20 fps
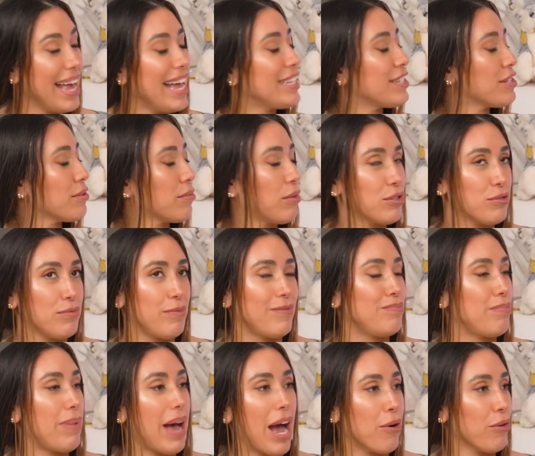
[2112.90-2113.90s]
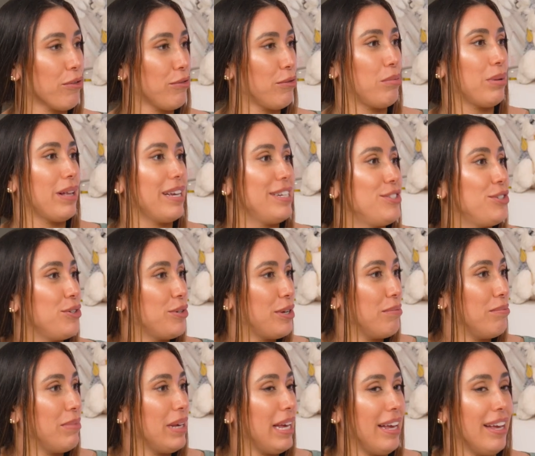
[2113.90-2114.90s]
It's the most powerful place you
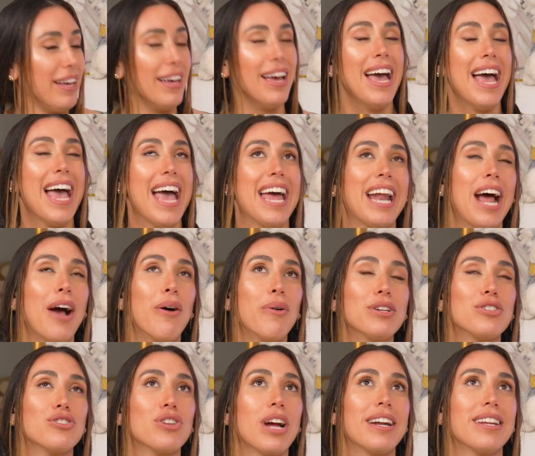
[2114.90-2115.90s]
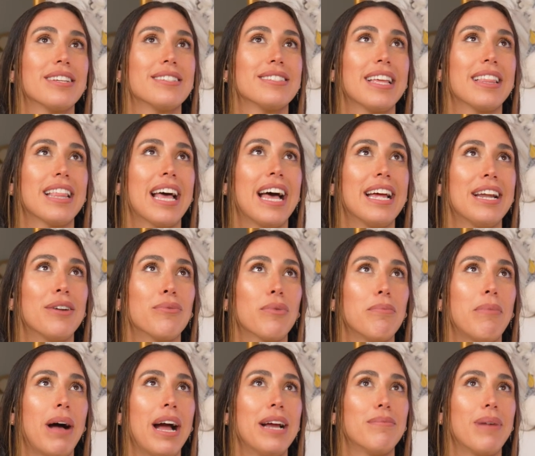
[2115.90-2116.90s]
can be. And I always try to say that and
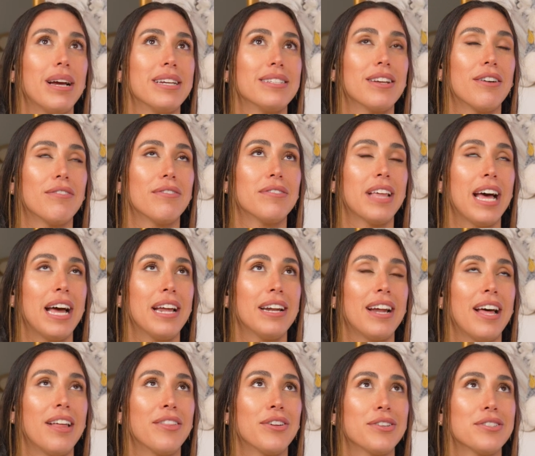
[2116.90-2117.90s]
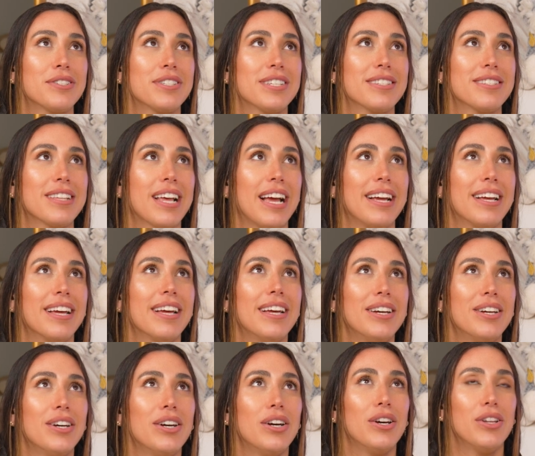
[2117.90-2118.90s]
remind myself of that and others, is like,
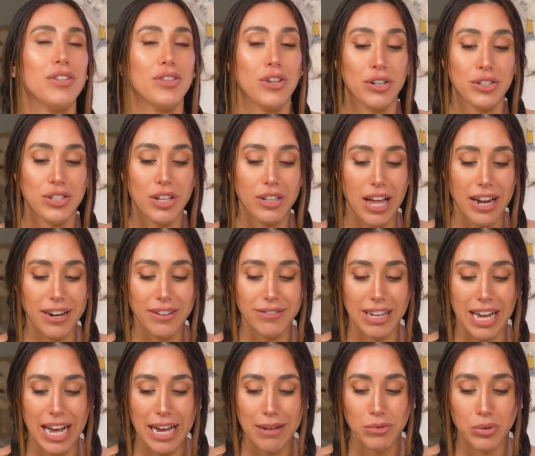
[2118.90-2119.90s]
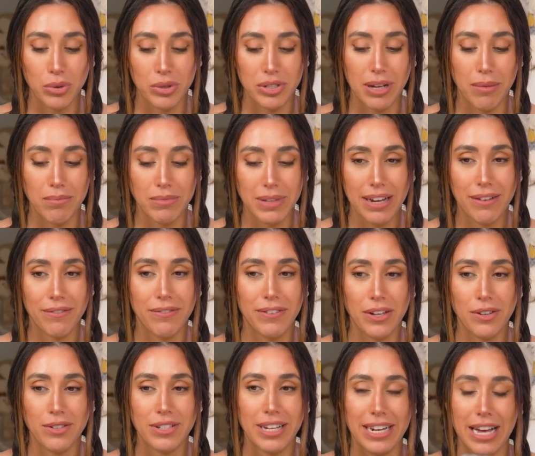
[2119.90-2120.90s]
there's a lot of times where something
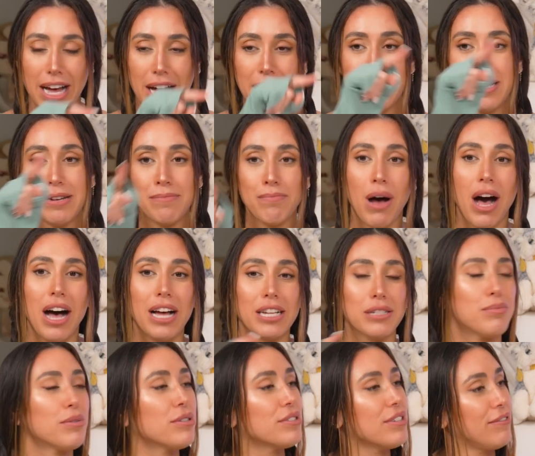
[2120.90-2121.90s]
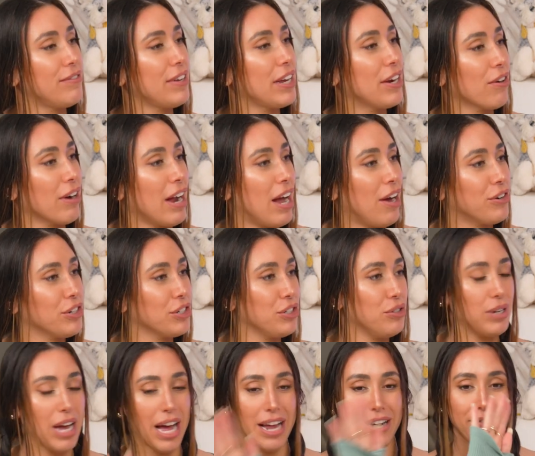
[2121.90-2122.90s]
feels like impossible to figure out, or you
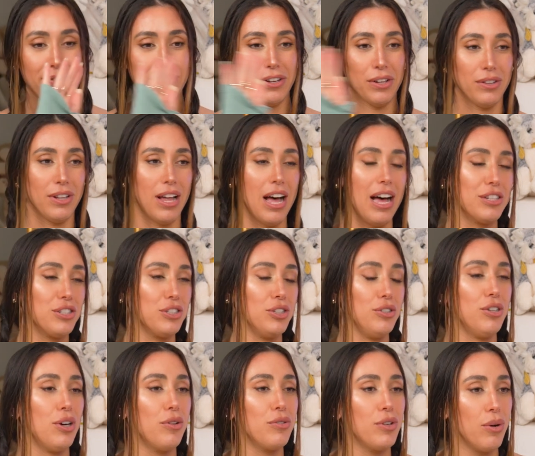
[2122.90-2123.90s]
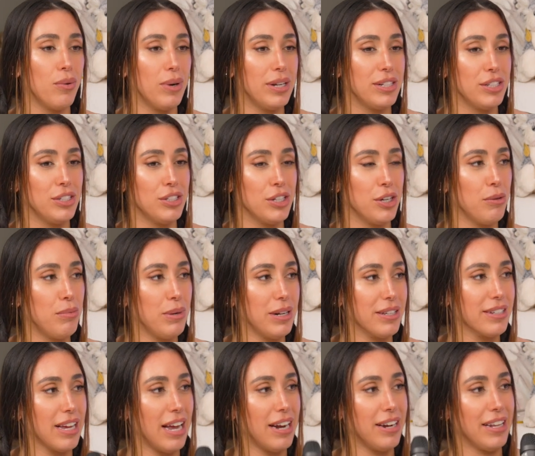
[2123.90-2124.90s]
kind of feel lost, or you don't know what to do, but
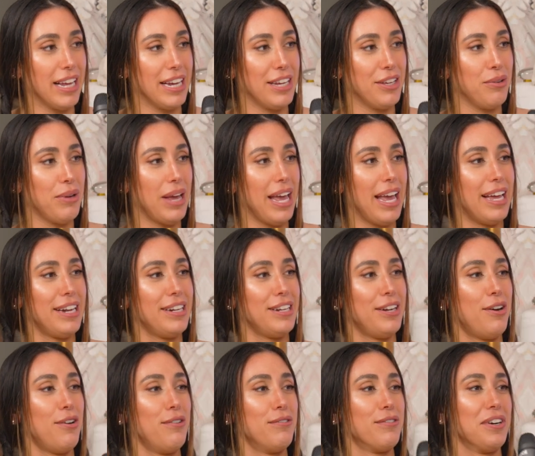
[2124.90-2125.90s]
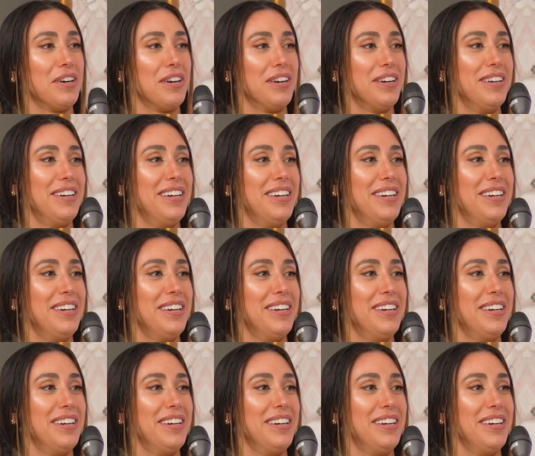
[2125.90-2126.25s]
it's kind of like you hand it over.